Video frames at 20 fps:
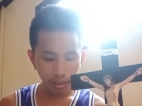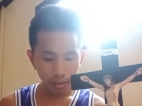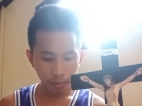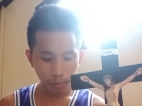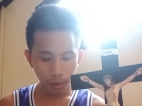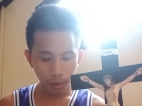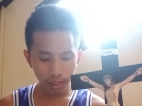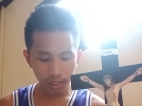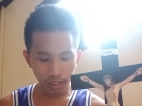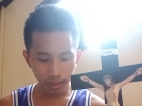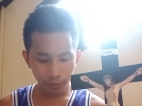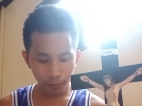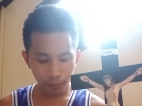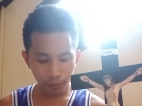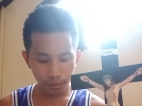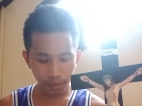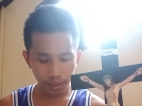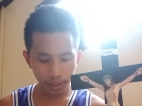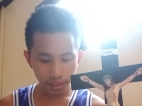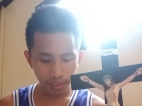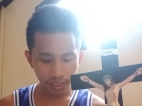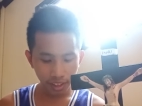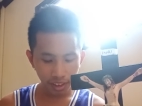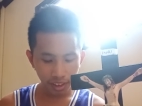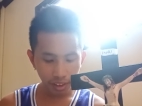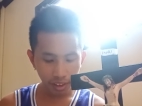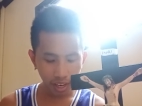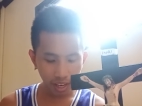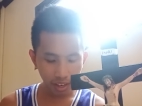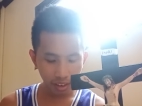What if
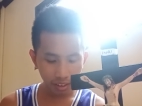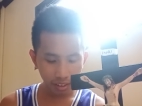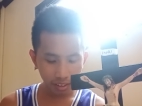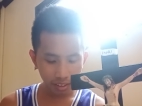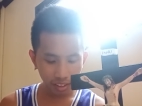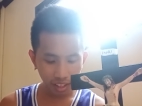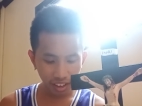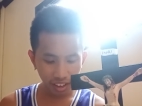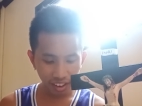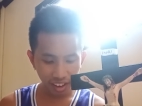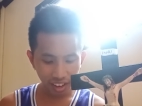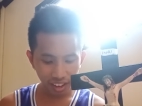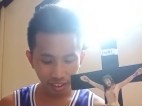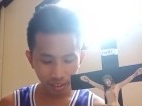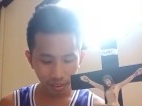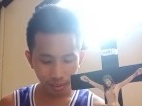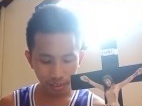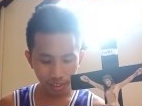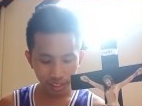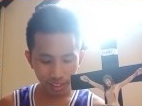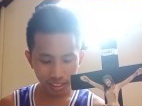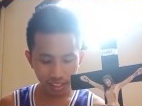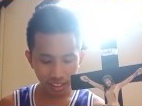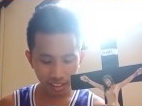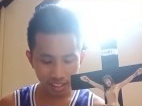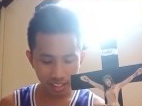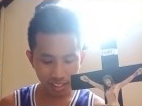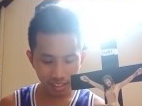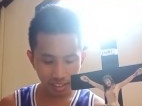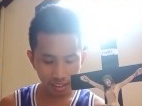there are only
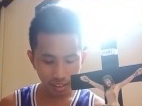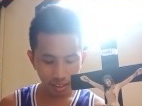thirsty?